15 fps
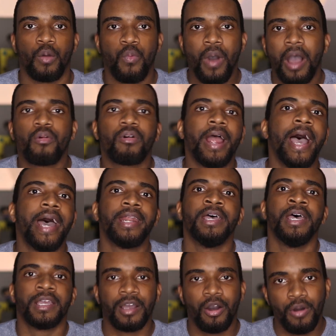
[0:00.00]
And while we're at
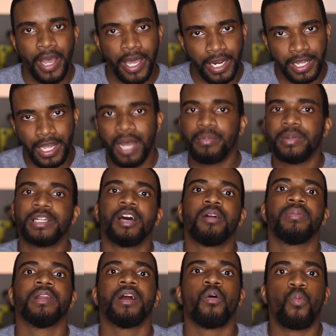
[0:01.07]
it, go ahead and comment
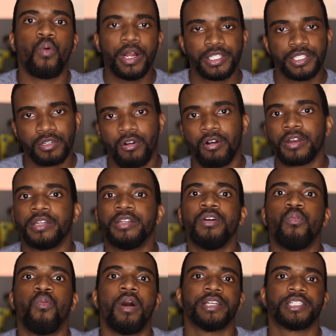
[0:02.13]
down below what you're going to
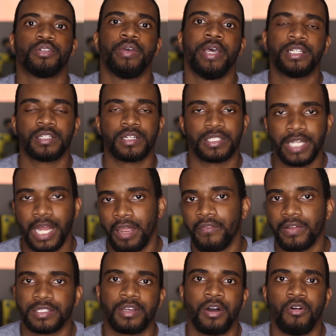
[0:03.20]
do once you hit your
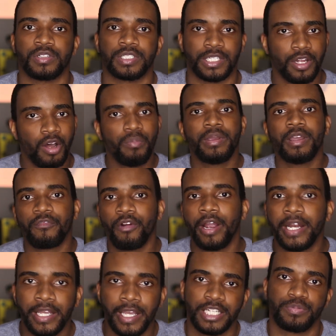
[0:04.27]
savings goals. And don't be
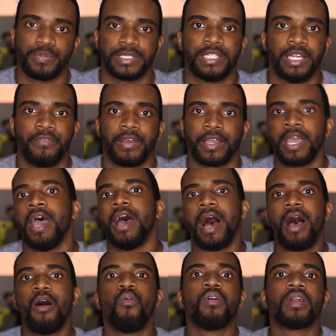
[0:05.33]
afraid to get specific.
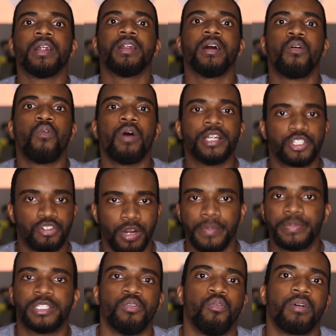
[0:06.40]
I want to know what
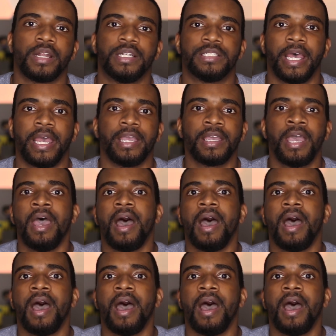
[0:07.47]
trips you want to take.